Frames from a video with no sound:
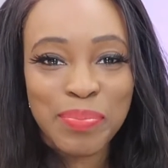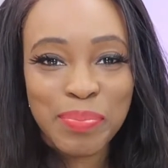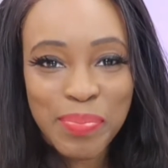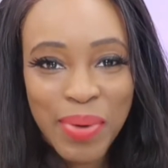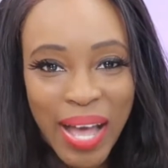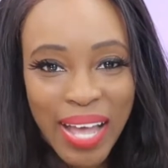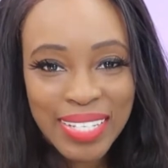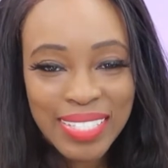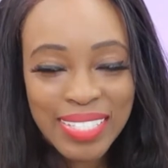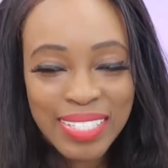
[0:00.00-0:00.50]

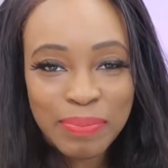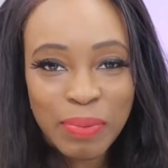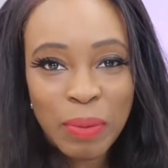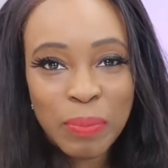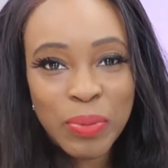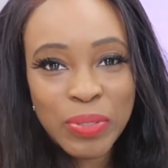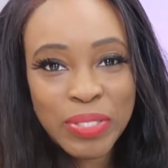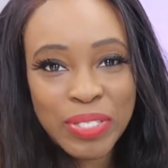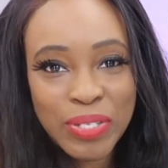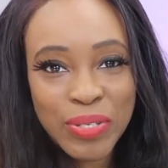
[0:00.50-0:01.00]
But by
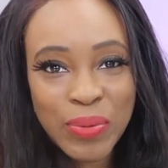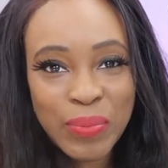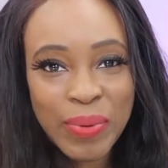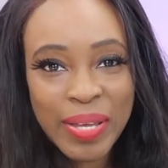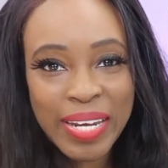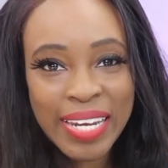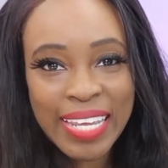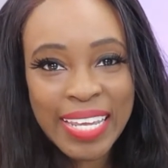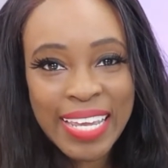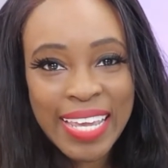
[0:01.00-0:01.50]
putting your
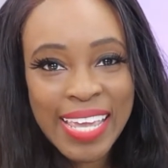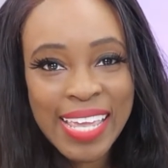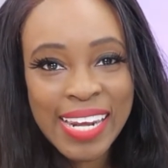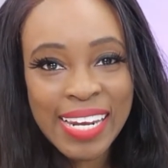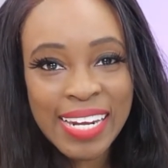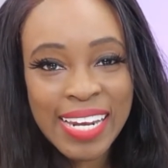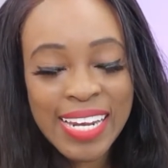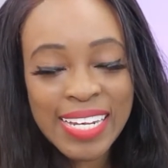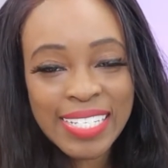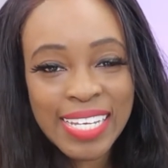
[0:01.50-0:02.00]
money in
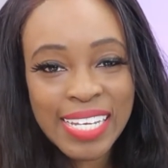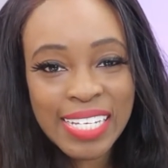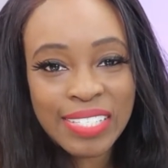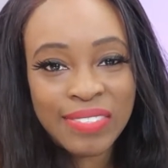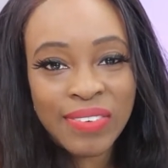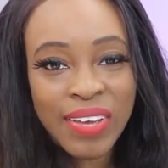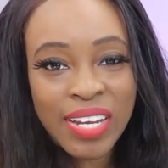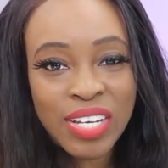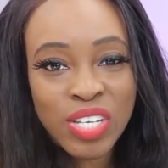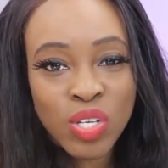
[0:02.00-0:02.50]
an index
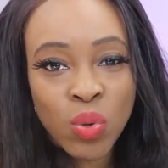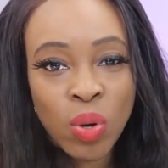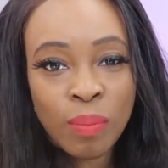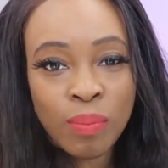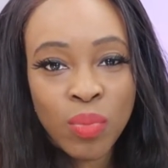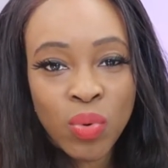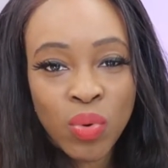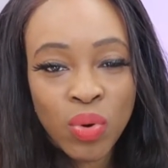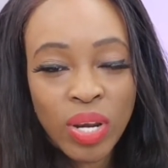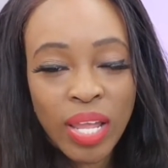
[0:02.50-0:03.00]
fund, you are
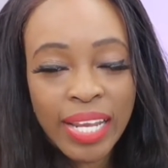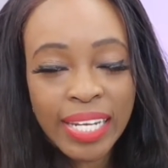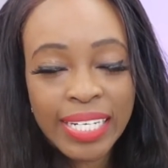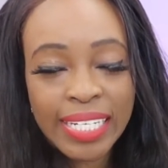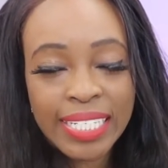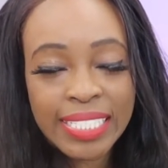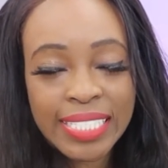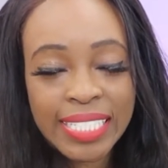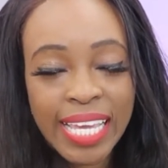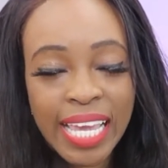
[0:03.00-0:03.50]
more
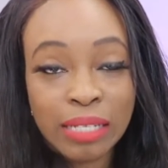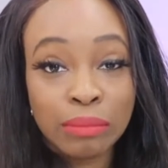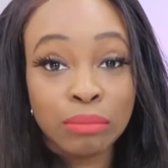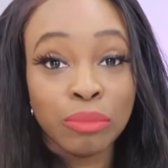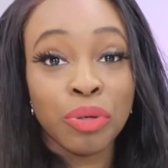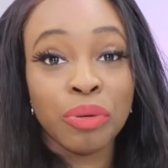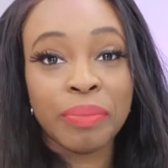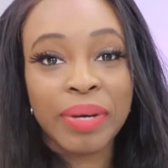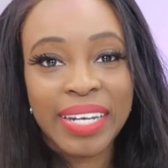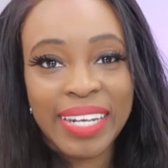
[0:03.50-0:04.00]
likely to gain
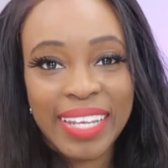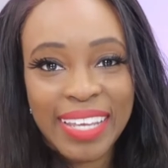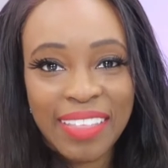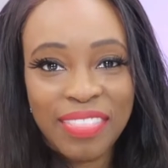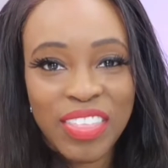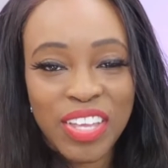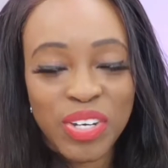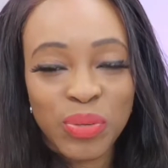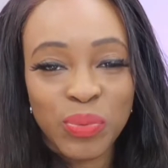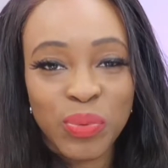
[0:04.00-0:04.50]
more money
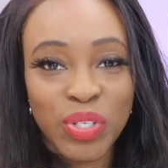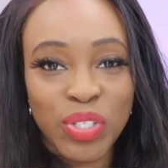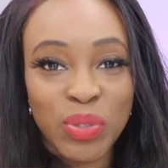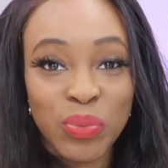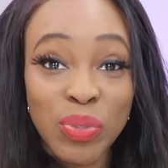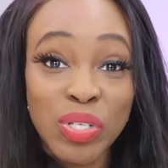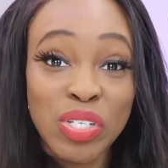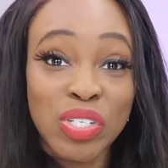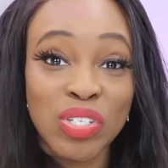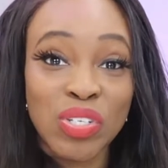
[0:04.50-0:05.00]
than what you
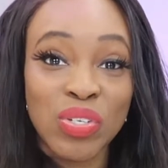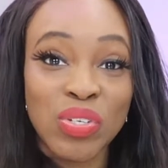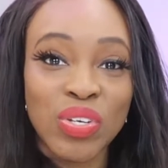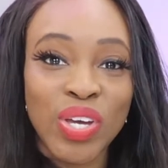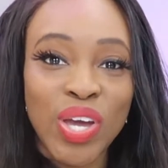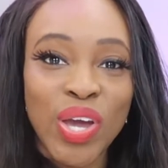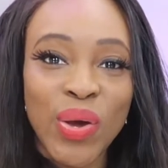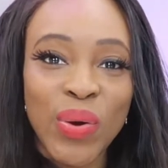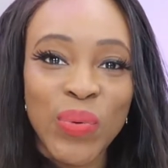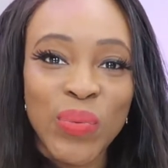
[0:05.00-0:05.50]
would
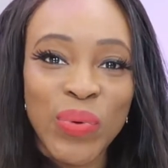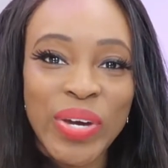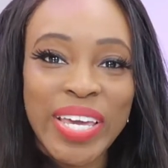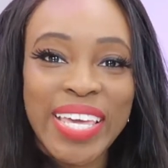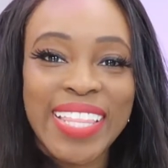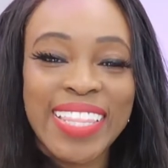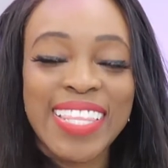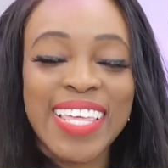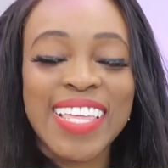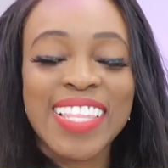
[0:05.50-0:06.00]
do
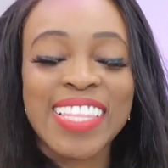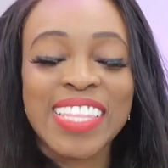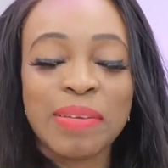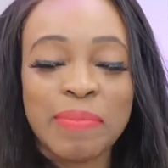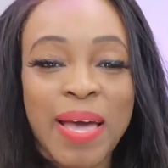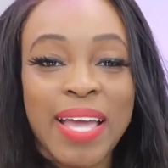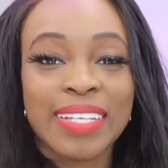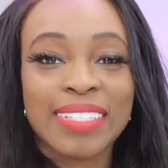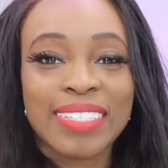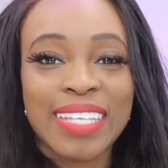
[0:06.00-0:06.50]
with the
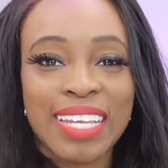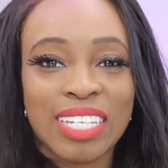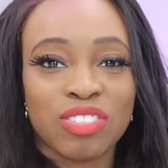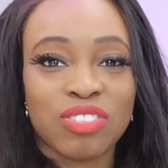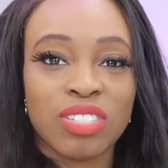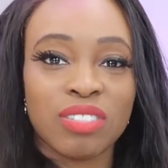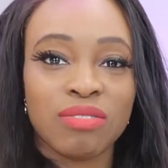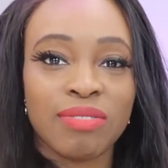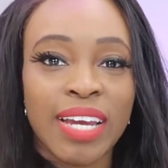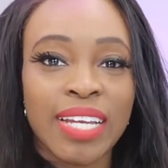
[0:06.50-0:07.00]
bank's
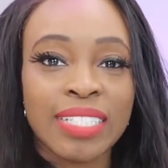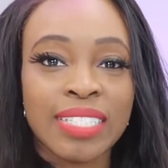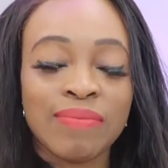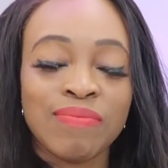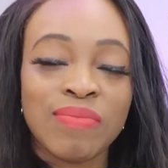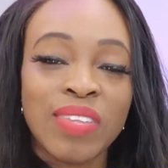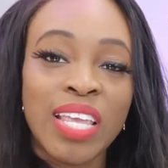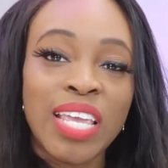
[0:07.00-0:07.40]
interest rates.